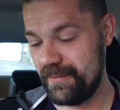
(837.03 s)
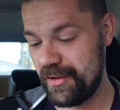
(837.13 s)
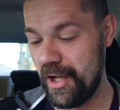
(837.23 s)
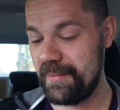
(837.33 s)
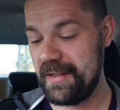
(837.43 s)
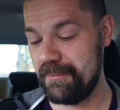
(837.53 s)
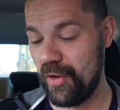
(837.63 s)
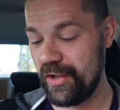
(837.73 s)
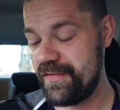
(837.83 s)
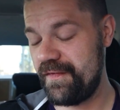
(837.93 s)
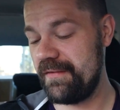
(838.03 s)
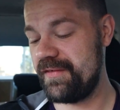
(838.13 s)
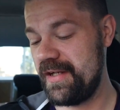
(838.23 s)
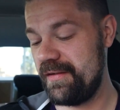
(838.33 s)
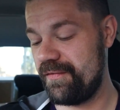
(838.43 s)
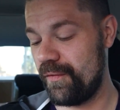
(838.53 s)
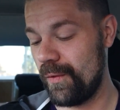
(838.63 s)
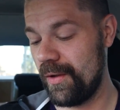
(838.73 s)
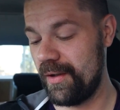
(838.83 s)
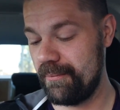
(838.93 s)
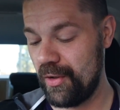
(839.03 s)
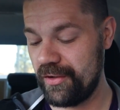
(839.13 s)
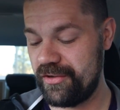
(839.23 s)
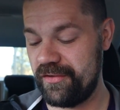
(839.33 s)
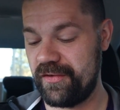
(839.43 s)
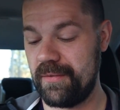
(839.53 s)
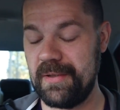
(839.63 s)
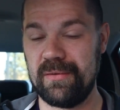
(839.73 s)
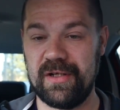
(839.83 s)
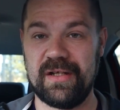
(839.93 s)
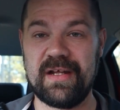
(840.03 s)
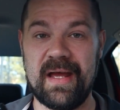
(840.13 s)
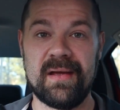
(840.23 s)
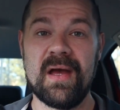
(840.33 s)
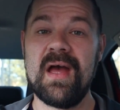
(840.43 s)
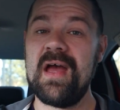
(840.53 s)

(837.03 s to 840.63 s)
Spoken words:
coming March 15th for March's Community Day.